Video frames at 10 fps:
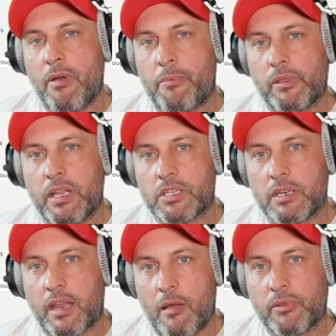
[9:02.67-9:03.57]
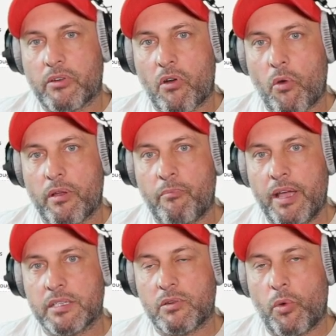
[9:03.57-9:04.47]
population kept growing
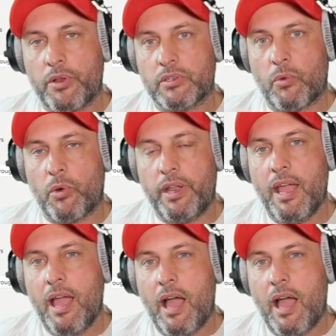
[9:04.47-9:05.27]
past 2020.